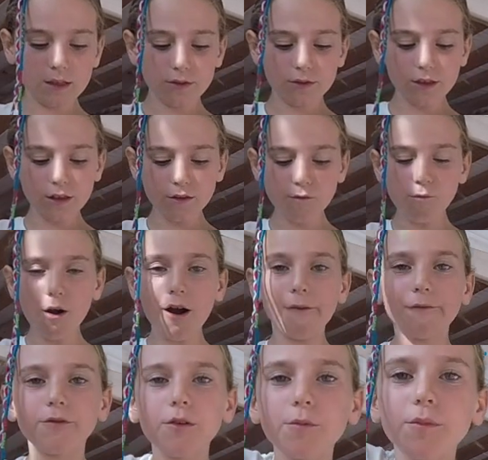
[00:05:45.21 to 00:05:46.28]
This
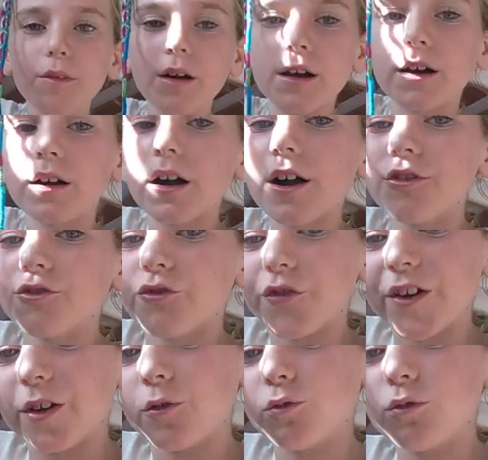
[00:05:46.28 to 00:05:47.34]
one from a
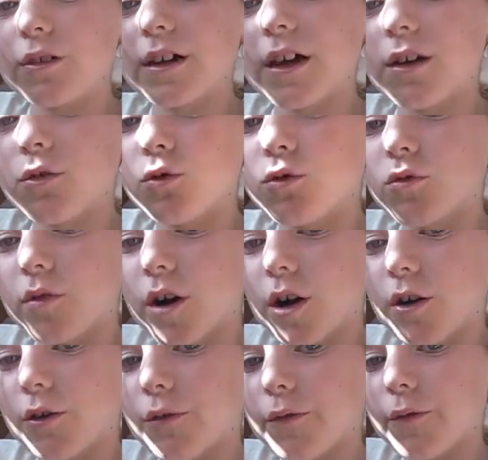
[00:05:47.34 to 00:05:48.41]
country called Giggle
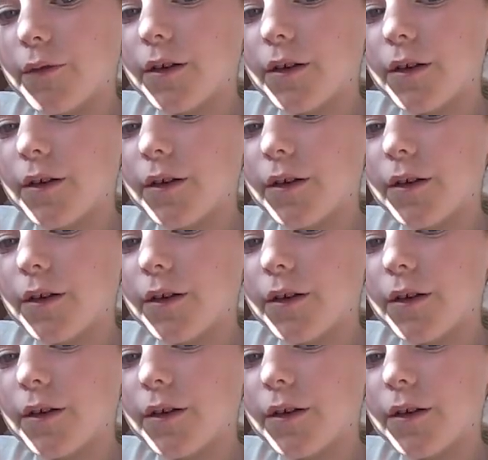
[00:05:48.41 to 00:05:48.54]
Grove.